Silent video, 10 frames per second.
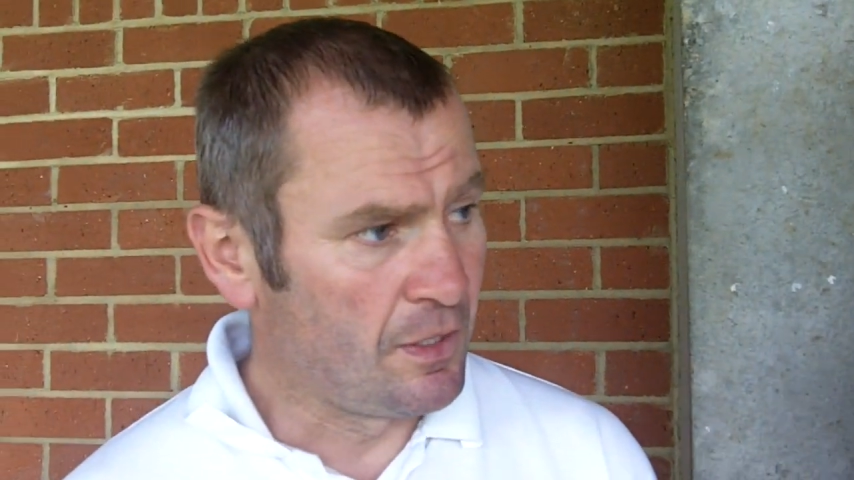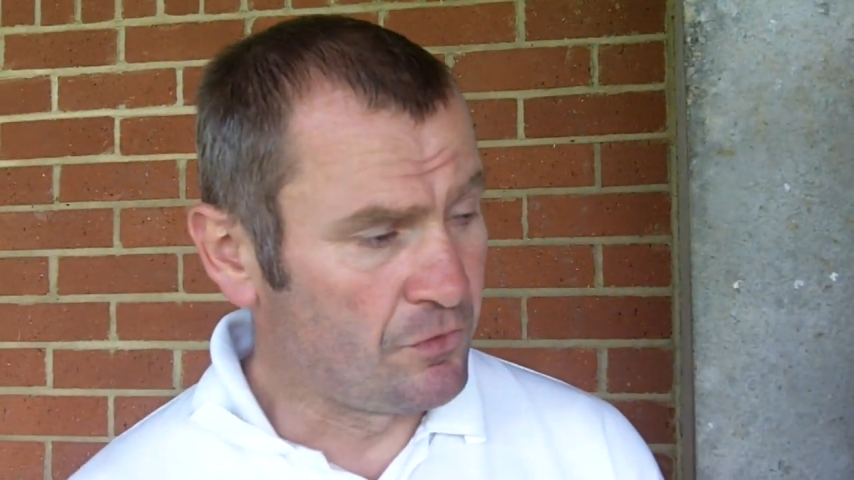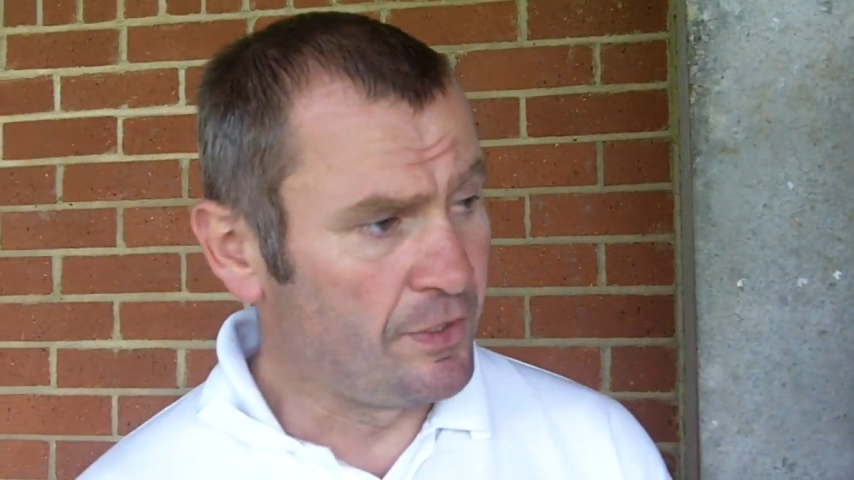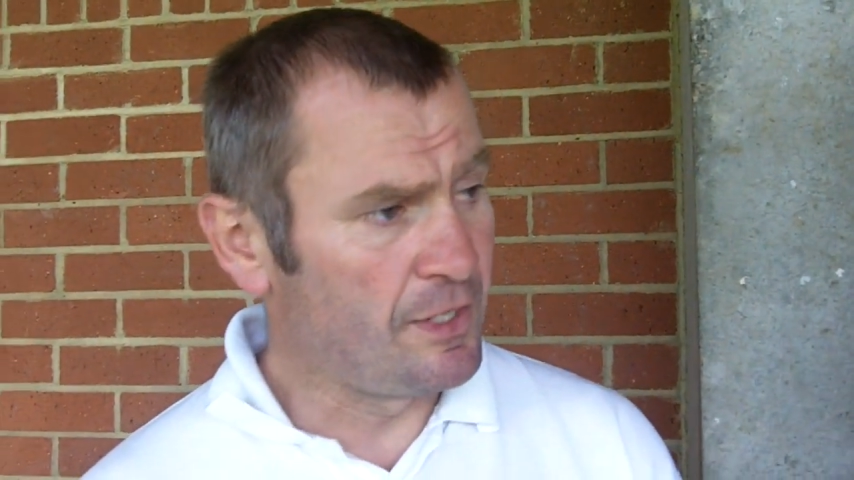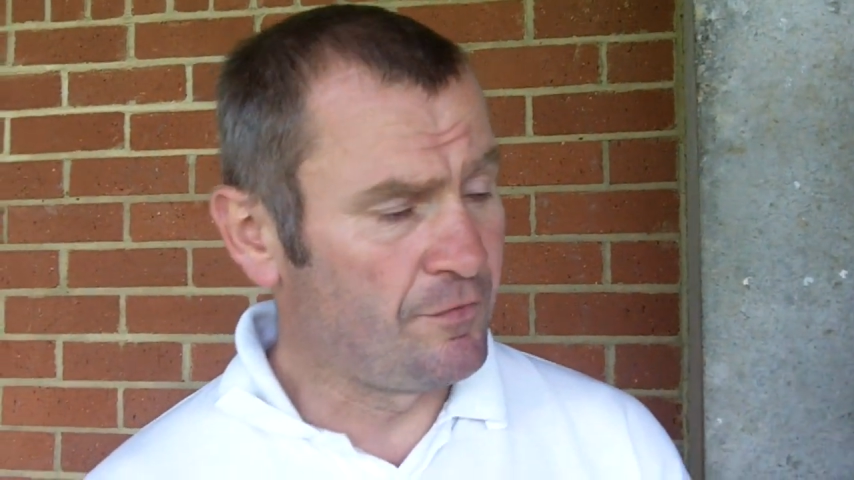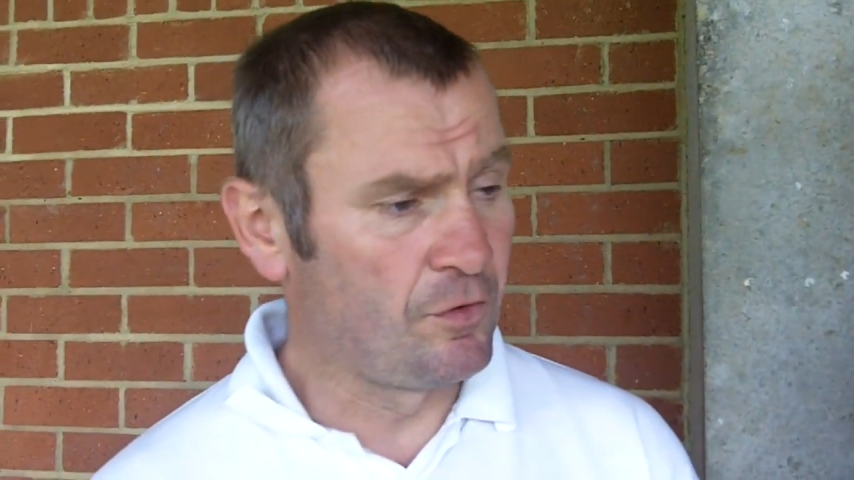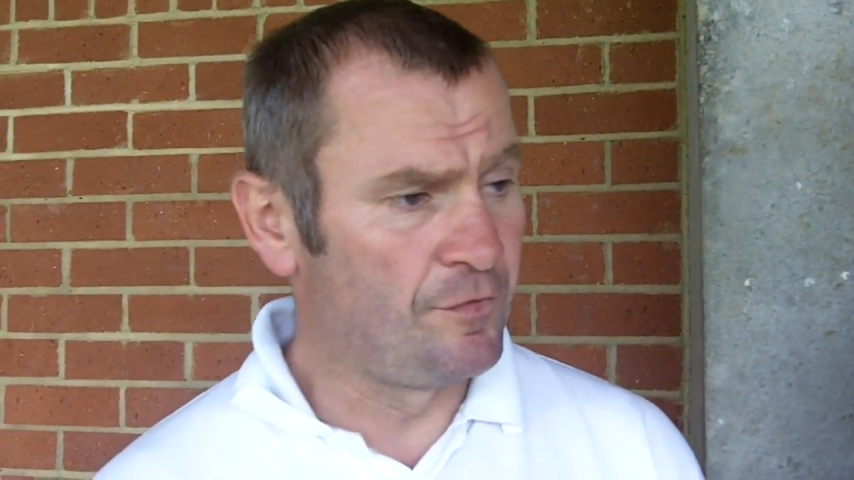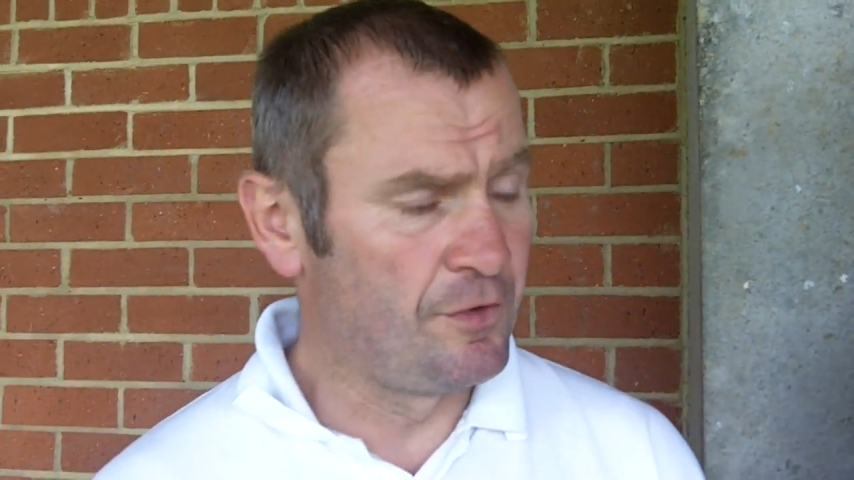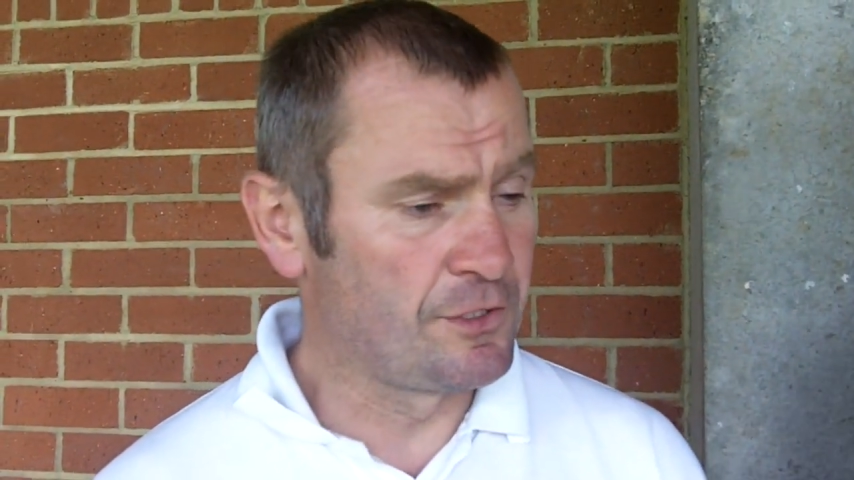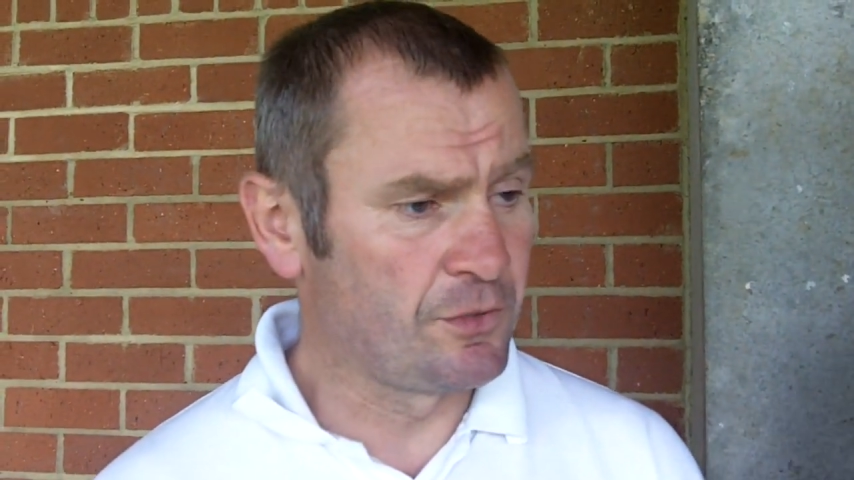I agree. I
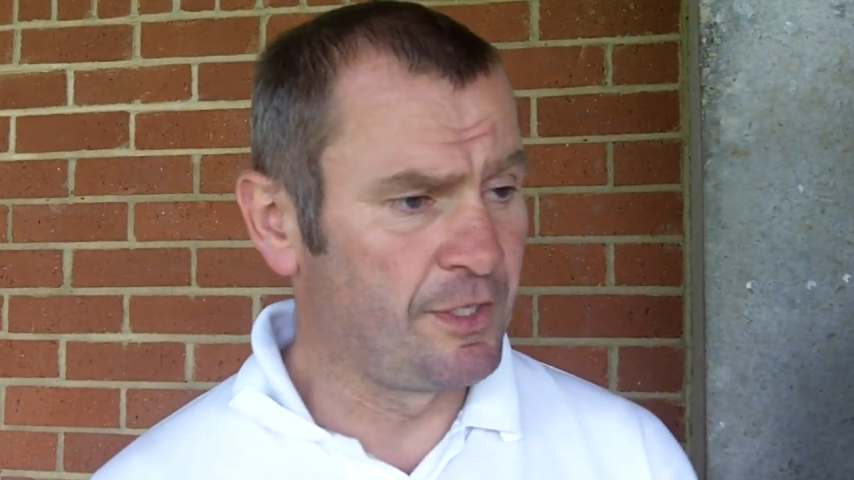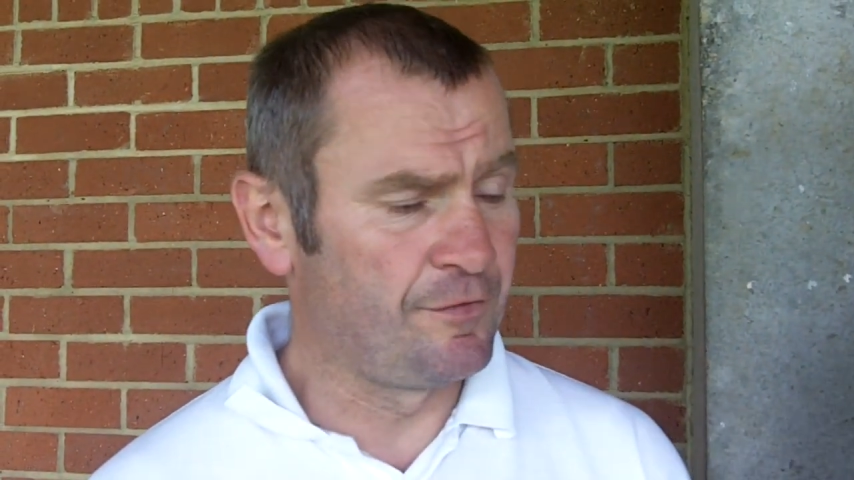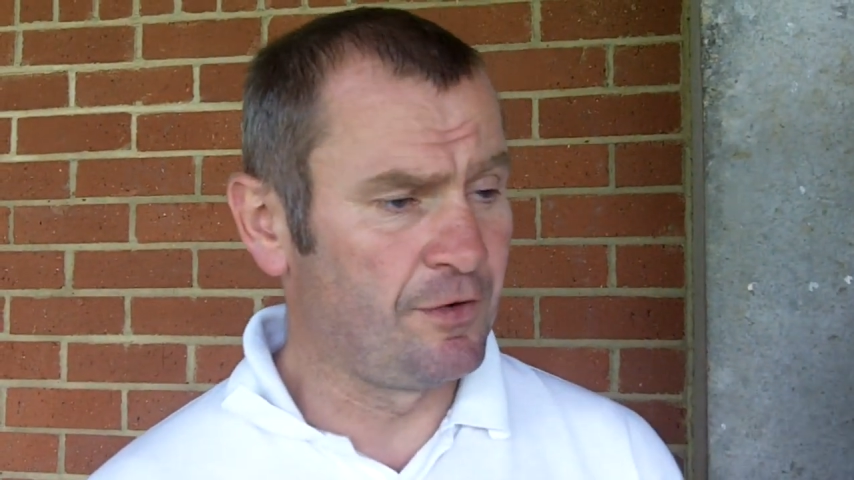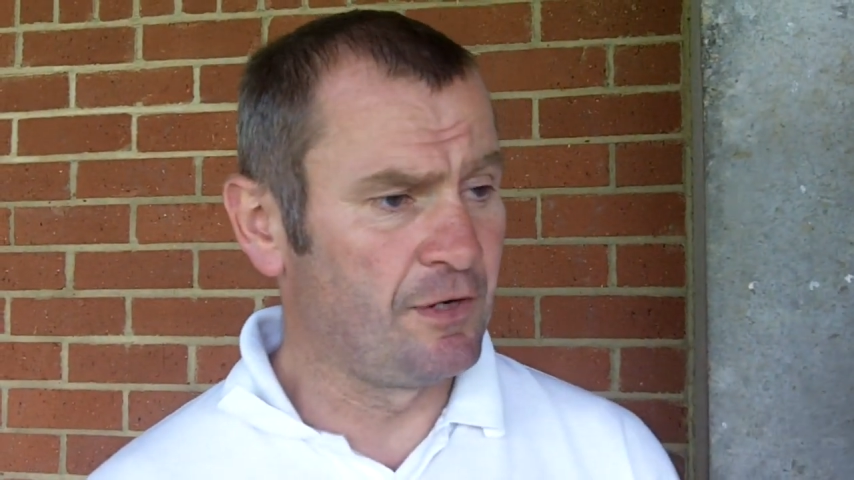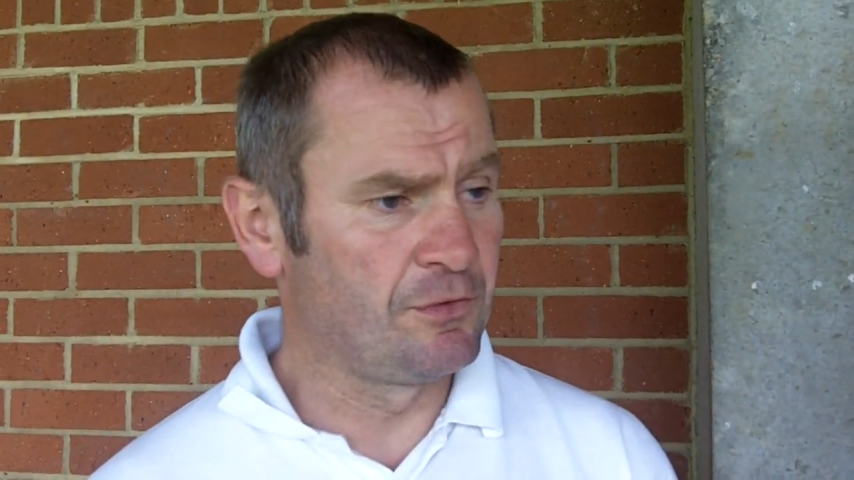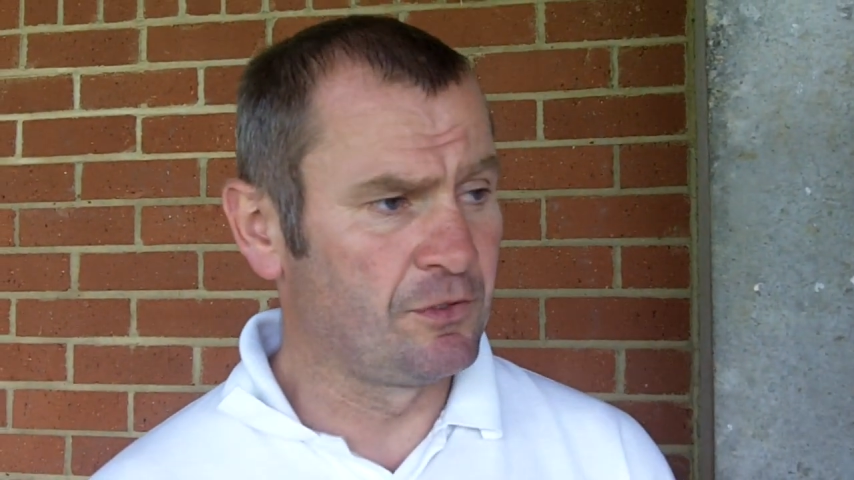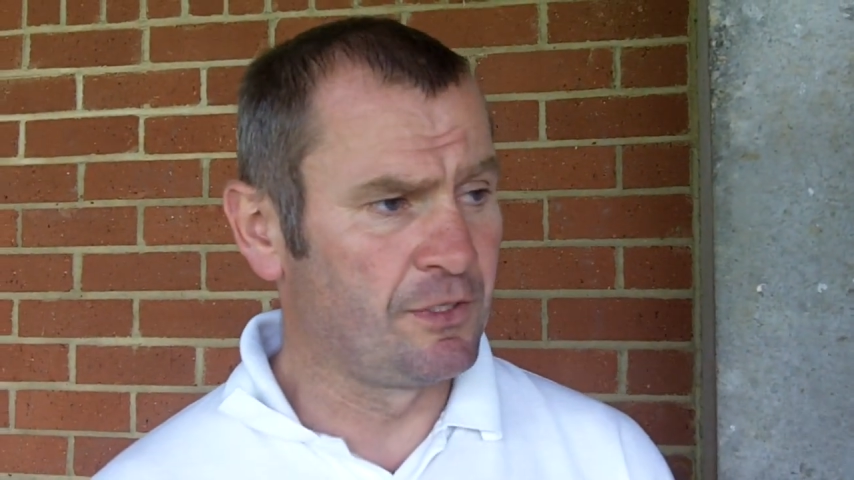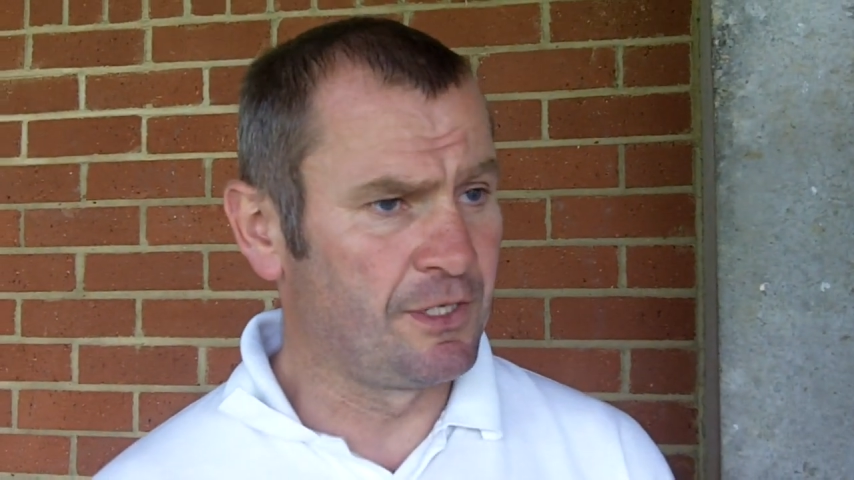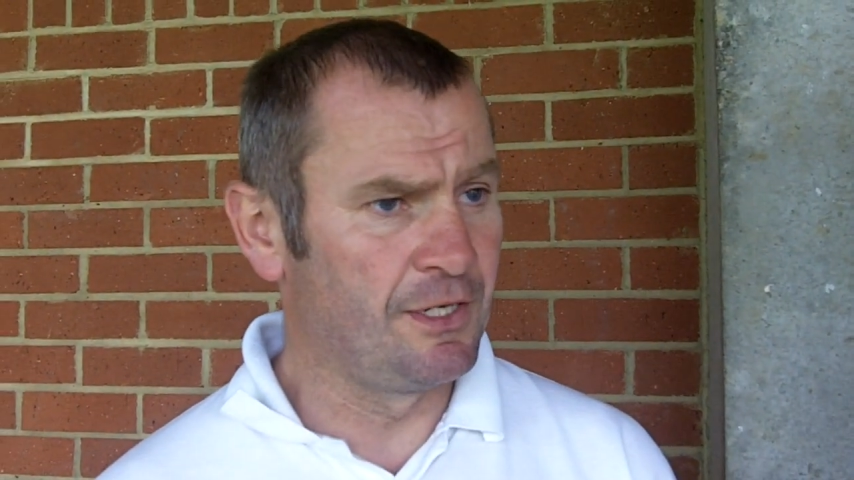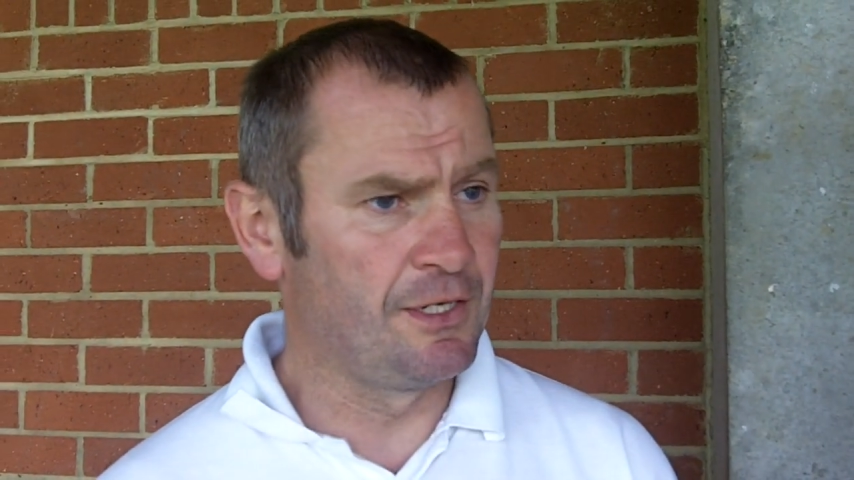thought first 25 we done
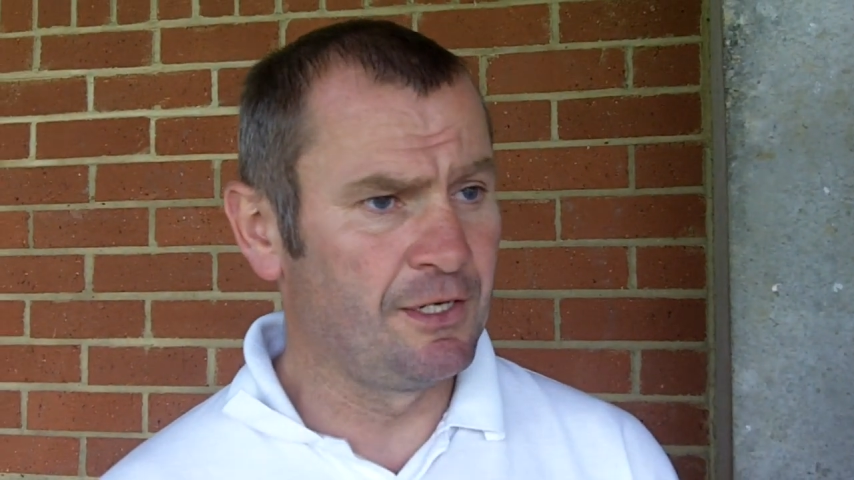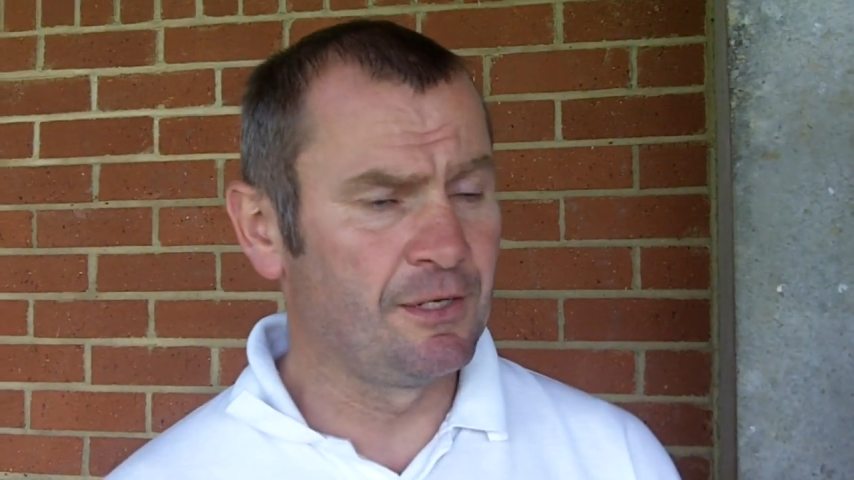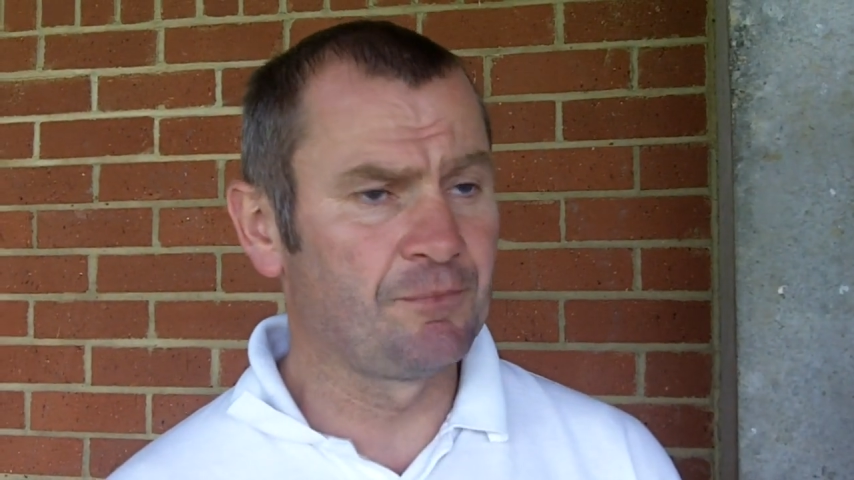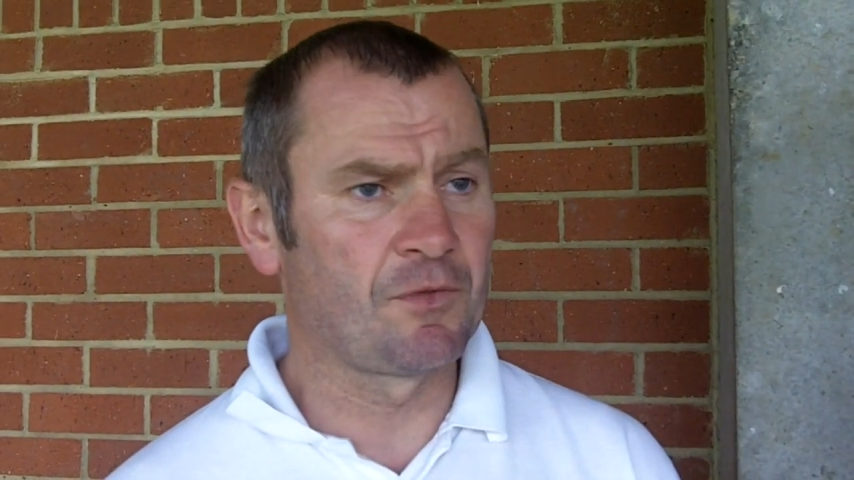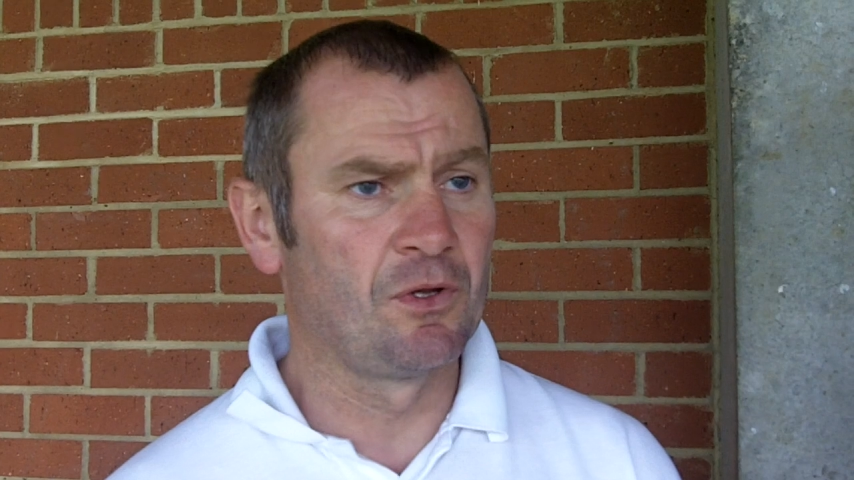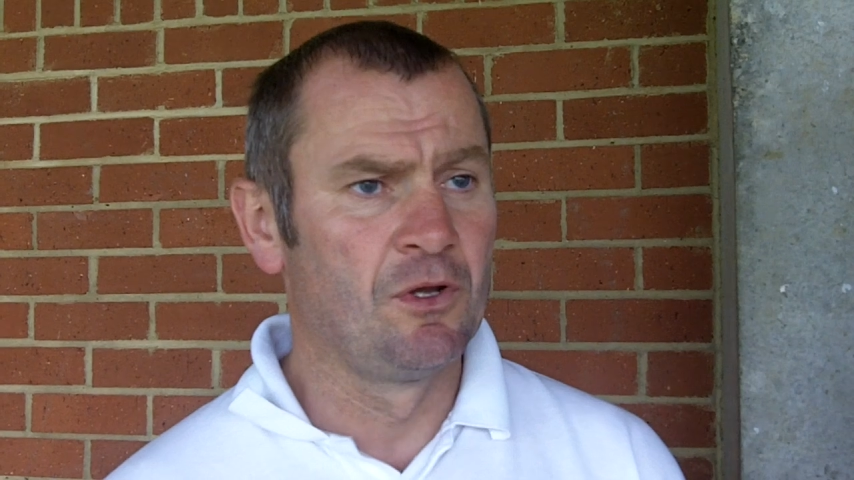a okay game.